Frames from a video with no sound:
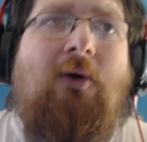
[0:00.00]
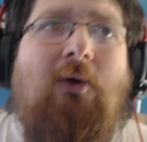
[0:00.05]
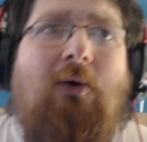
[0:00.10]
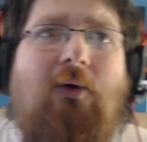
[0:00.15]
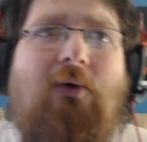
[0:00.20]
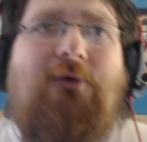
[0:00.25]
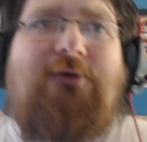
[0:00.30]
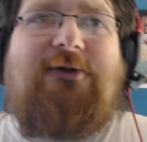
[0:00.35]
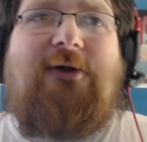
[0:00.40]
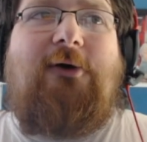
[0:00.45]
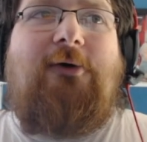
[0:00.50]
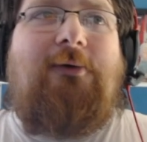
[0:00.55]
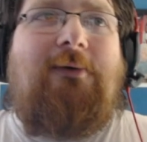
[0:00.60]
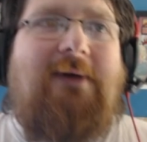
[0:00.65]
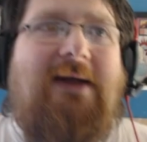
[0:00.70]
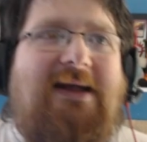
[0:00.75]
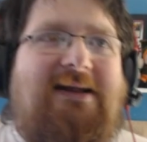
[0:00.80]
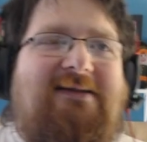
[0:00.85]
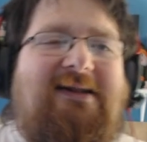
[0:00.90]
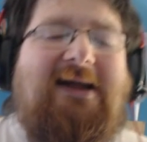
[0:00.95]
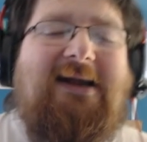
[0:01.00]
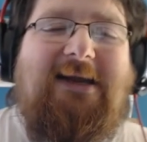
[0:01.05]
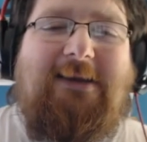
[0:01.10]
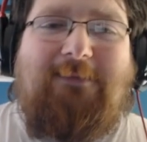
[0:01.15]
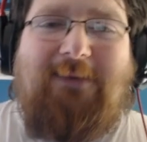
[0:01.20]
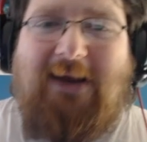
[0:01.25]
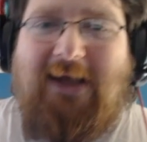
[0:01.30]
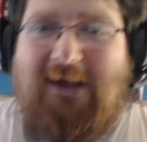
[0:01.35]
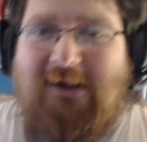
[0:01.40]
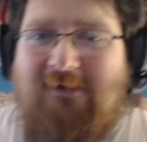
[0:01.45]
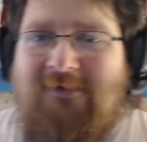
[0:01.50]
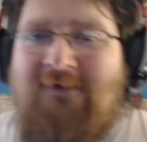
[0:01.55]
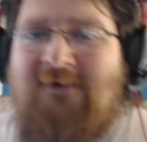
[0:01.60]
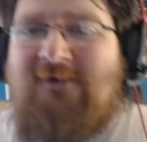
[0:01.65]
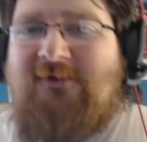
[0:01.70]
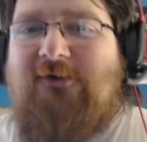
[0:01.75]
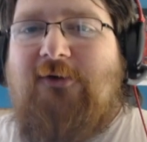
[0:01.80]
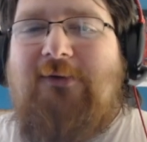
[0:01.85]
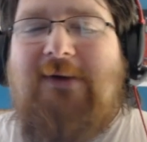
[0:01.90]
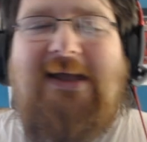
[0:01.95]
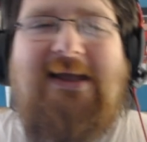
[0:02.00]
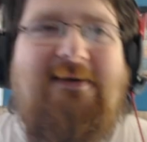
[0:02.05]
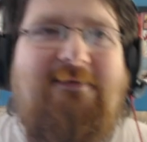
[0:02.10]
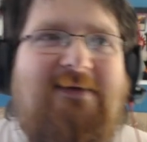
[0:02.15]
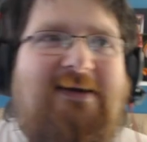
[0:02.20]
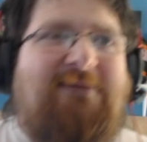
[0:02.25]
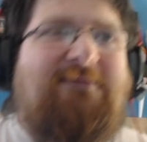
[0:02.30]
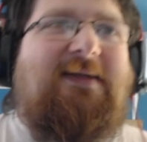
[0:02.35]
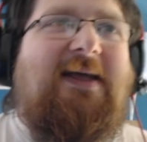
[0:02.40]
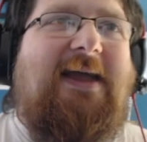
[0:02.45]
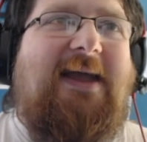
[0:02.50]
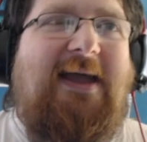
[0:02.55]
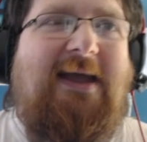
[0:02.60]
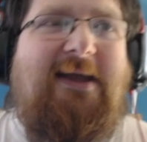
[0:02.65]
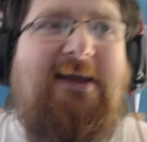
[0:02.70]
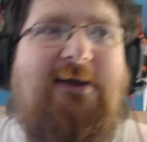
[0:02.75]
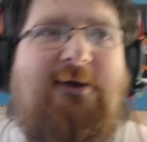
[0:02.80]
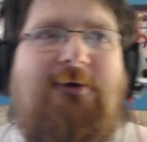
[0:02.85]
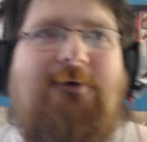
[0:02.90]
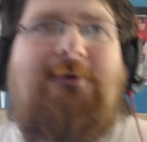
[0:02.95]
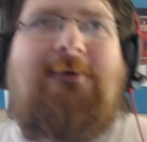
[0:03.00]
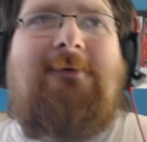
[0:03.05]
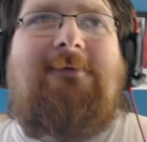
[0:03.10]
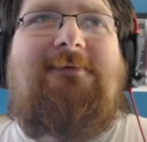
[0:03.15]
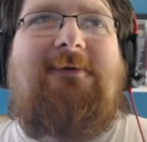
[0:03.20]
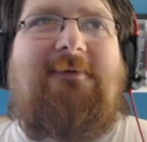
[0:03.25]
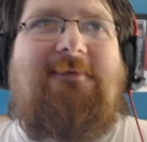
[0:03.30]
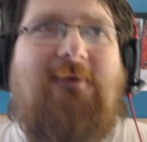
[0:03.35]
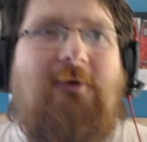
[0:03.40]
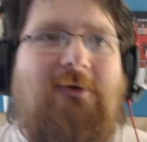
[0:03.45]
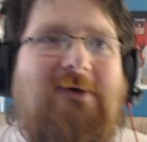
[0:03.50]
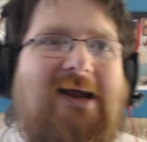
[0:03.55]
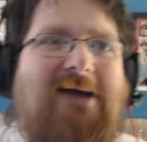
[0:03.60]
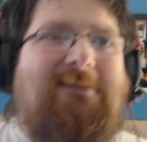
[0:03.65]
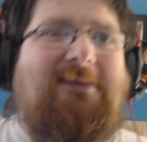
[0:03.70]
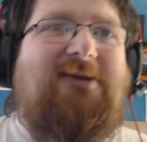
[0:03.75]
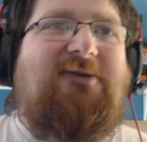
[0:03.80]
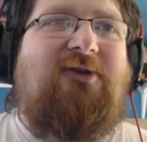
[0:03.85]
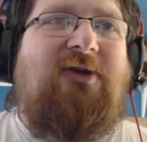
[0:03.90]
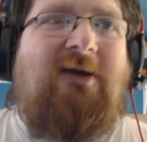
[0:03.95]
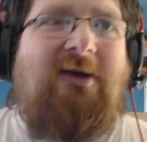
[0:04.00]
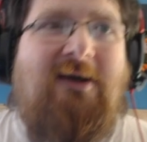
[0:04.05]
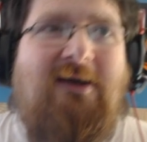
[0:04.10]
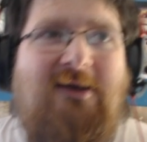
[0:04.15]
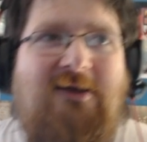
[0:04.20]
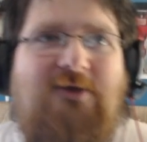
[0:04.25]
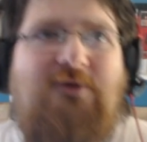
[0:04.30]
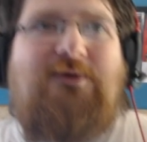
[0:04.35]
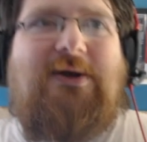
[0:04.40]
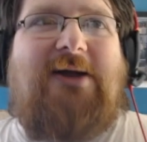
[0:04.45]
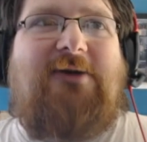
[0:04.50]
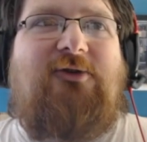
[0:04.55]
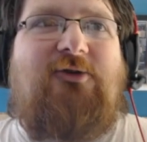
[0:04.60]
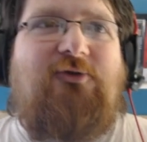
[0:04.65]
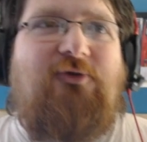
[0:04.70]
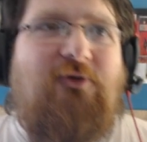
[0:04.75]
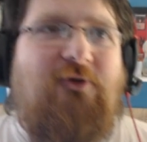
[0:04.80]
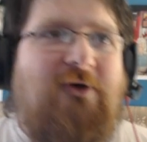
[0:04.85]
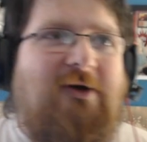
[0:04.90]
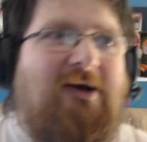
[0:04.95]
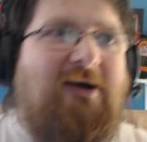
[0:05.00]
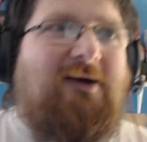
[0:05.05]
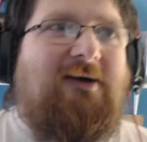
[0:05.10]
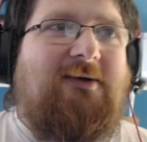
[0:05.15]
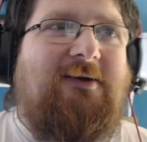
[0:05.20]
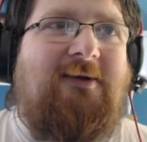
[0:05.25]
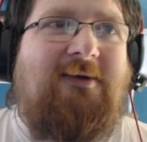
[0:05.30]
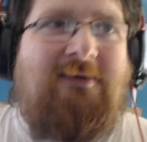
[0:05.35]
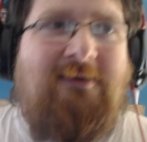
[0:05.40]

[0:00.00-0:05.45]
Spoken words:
Also, it's any player, so even if they hit you for 4 damage, you get to draw a card.